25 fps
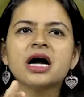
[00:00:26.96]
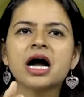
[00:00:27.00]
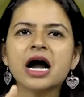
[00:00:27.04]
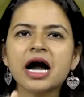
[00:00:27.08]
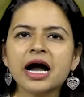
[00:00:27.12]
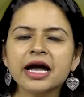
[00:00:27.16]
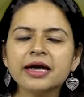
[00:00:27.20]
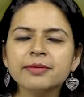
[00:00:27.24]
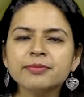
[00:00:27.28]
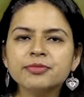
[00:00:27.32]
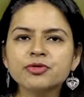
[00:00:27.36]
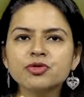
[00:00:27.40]

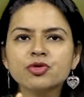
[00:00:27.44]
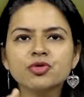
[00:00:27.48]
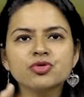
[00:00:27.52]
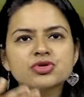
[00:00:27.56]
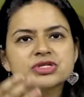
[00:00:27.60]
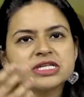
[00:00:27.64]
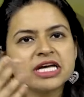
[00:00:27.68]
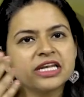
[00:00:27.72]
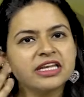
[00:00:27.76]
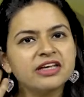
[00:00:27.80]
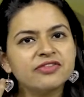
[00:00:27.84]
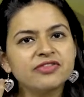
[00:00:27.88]

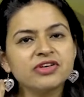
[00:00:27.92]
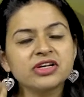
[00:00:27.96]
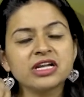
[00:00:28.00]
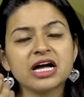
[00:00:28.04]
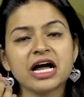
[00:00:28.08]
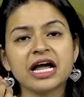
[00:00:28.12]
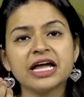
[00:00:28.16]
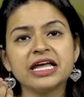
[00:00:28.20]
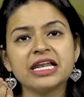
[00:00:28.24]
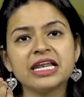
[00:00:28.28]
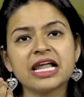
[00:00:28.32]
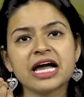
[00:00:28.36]
eyebrows, and even
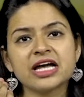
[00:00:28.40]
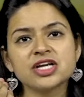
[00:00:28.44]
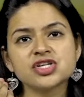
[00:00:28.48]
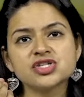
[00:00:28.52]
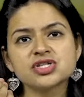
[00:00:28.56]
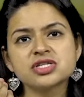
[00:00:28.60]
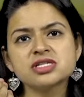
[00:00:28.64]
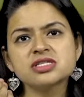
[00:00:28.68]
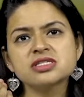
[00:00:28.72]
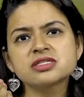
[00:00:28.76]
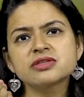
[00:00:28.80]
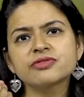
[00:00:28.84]

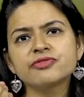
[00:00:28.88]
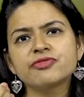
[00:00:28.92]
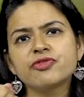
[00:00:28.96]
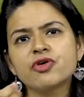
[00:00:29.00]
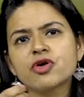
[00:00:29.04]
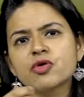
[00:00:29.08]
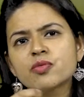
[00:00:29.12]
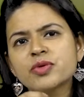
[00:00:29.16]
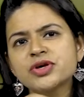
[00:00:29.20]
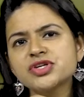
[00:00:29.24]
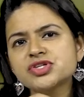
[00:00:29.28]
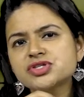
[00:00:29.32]
eyelashes,
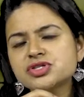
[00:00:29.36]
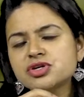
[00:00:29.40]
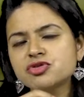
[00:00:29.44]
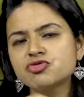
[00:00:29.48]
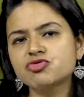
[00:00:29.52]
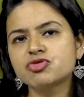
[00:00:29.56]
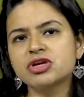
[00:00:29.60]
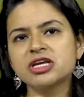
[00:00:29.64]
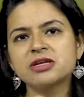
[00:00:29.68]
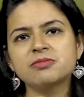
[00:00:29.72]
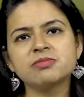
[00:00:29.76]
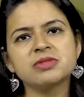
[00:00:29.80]
for which the
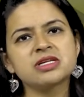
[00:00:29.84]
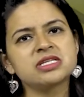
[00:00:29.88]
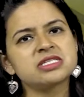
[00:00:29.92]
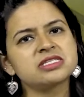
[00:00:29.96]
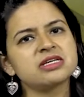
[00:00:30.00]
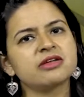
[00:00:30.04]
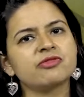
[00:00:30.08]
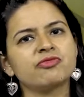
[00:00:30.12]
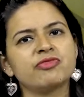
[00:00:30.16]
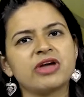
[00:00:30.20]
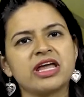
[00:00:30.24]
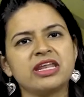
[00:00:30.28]

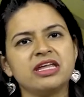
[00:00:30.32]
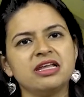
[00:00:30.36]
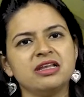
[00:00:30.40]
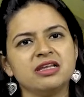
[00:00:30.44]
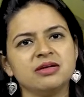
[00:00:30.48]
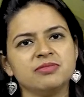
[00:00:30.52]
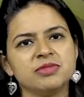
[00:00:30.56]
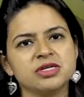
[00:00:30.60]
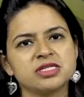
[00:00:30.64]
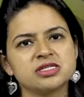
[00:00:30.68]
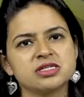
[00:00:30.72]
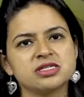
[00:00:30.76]
treatments are very
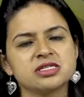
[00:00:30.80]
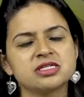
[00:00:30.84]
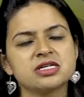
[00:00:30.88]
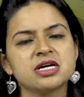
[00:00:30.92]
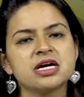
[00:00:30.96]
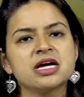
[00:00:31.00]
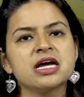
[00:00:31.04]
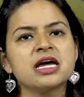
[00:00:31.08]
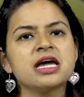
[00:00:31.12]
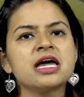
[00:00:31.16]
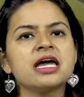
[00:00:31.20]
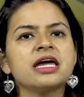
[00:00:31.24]
limited.
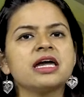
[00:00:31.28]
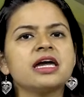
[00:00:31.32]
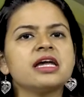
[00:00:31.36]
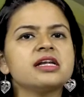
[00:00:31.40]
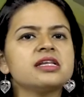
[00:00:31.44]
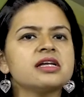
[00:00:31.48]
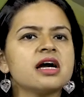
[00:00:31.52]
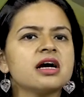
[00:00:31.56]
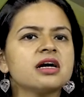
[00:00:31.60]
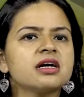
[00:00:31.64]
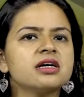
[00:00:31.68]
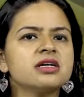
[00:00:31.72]

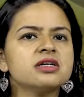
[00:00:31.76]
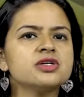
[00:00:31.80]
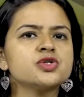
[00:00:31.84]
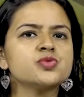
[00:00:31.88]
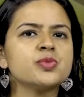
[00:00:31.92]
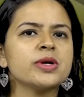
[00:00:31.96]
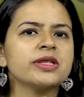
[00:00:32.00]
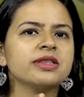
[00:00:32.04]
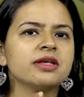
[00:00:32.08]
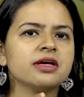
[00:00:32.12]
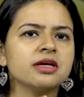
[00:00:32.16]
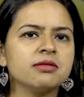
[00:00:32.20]
It
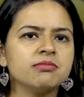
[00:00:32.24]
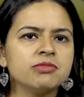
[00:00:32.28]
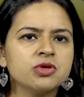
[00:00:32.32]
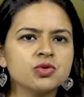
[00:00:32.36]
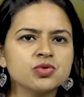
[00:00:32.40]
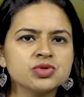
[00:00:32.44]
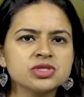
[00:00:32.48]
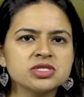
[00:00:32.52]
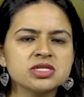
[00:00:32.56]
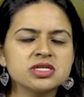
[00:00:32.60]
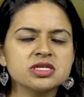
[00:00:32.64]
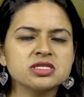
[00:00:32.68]
occurs when the
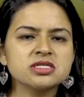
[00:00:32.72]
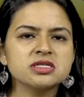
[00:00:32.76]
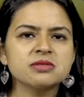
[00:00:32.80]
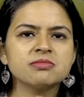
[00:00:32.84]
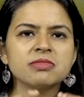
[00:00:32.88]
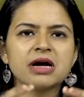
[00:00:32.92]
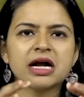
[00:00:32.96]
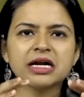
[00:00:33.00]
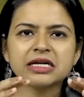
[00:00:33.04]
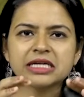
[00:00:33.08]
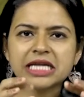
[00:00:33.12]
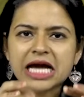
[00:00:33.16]
immune
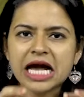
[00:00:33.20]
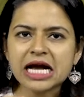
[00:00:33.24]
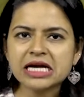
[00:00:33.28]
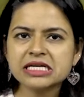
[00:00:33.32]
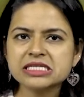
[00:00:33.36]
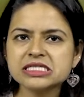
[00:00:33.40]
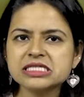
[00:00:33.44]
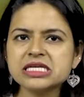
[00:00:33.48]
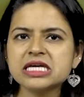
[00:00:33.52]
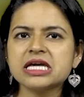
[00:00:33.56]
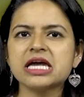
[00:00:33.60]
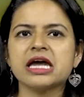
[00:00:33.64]
system
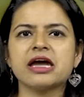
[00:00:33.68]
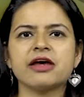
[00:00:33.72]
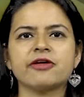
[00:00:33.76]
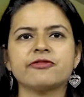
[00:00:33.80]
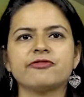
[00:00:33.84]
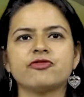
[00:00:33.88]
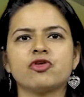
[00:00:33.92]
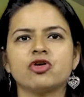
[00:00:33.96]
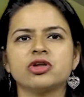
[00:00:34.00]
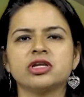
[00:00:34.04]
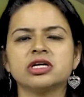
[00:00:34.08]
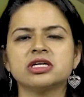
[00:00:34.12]
attacks the hair
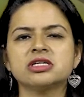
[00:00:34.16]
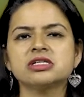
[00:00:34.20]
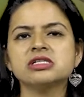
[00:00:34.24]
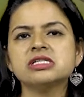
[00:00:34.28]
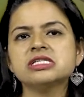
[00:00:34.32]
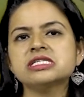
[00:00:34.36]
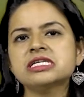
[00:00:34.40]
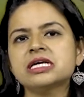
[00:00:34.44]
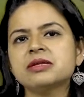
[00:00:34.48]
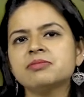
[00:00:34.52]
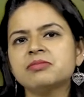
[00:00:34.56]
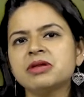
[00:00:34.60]

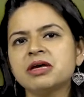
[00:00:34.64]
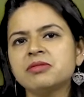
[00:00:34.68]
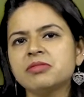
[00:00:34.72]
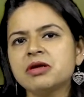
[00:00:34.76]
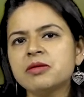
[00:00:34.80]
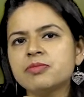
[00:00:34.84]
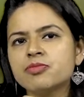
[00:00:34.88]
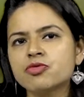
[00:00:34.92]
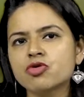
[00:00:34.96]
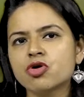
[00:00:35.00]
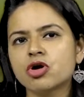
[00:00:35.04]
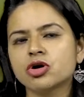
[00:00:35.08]
follicles and may
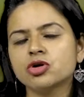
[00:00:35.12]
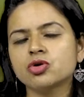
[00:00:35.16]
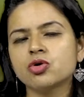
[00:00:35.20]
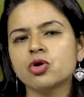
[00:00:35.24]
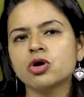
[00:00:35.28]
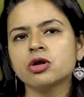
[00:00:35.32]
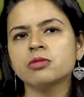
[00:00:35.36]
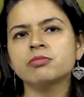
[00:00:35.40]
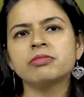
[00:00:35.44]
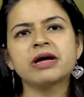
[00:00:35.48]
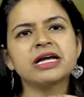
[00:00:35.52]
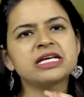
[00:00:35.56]
be brought
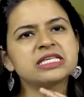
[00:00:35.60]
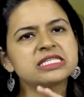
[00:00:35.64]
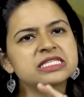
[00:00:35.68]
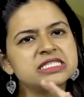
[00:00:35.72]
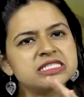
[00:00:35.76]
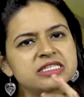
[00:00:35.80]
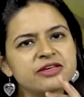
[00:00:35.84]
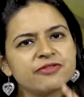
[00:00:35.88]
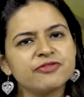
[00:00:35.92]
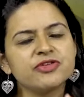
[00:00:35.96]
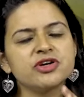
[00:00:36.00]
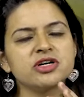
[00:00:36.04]
on by
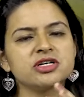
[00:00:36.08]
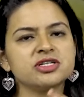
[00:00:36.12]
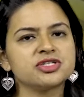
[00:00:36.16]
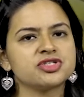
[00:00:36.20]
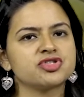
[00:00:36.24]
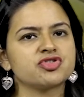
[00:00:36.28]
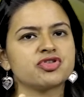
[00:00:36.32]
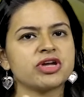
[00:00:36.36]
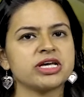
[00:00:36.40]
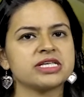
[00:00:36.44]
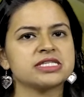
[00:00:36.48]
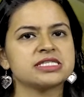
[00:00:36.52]
severe
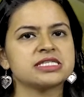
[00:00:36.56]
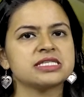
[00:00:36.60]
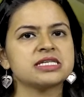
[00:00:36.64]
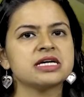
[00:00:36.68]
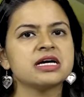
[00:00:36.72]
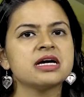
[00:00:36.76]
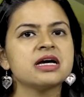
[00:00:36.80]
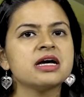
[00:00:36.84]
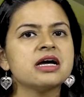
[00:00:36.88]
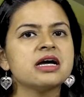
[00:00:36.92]
stress.